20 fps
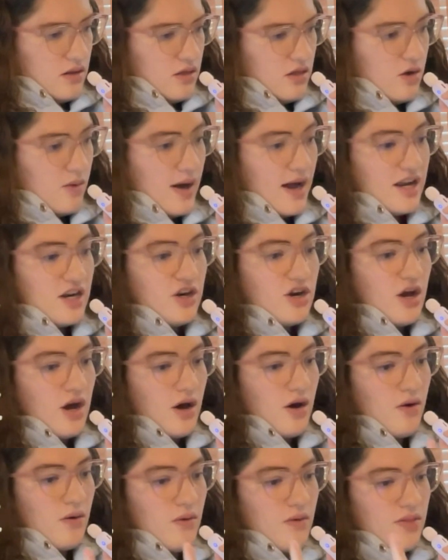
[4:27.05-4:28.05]
Though I
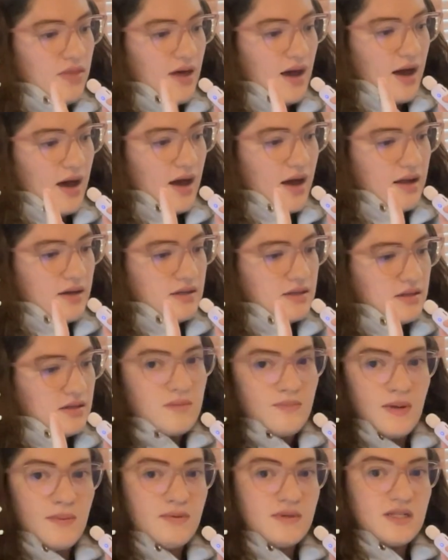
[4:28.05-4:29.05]
know that
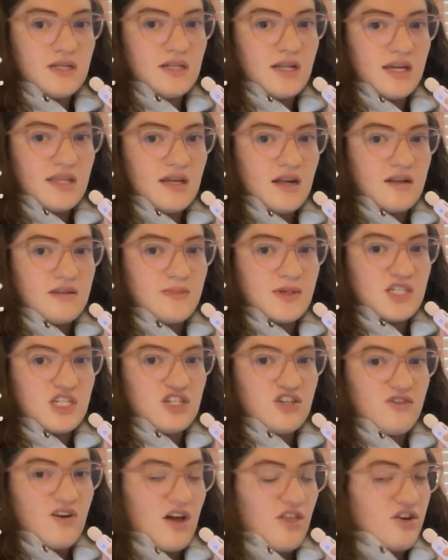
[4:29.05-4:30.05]
some people didn't like that as much as
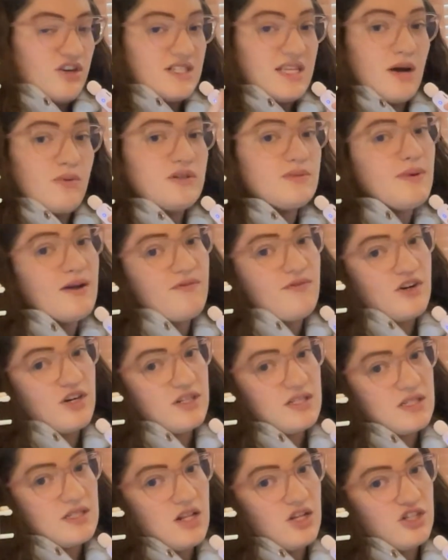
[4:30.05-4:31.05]
there were others. That was my
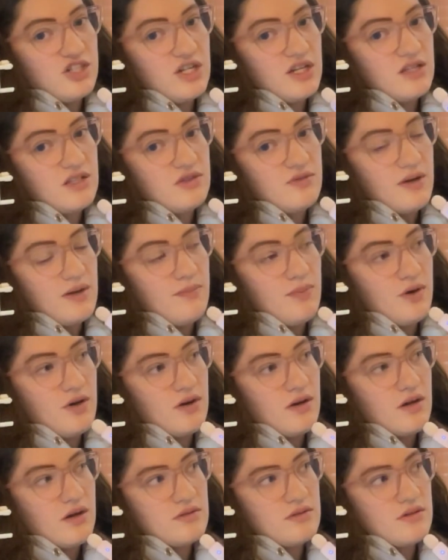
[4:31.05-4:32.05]
first Taylor Jenkins Reid
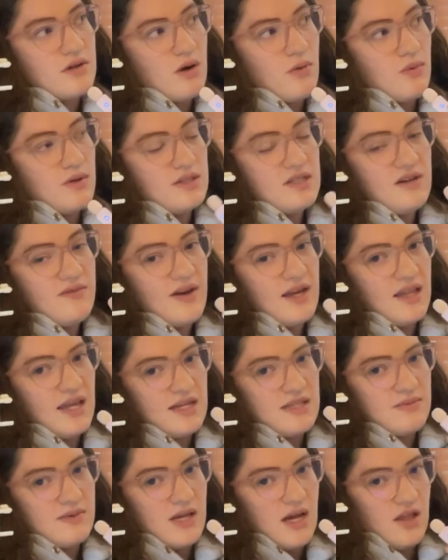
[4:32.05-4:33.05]
book, so we'll see if I
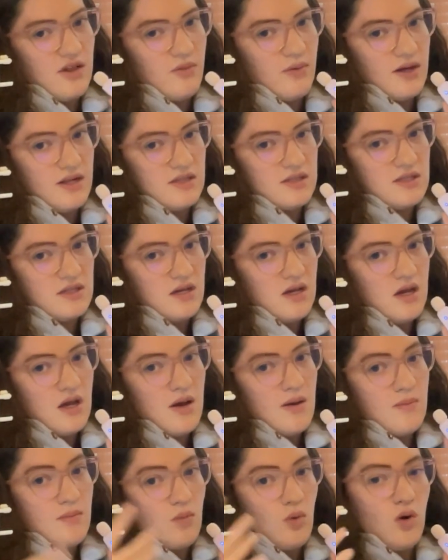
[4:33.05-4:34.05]
like some of the other ones
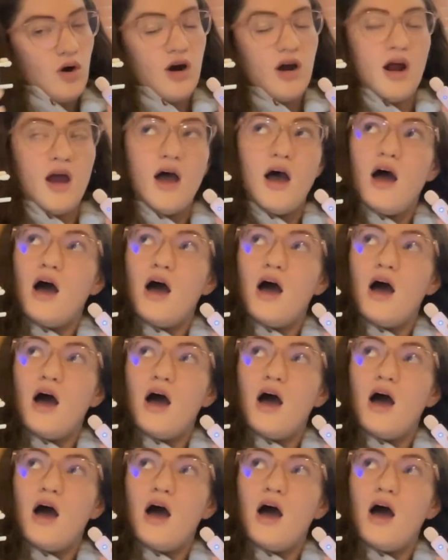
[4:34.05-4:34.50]
more.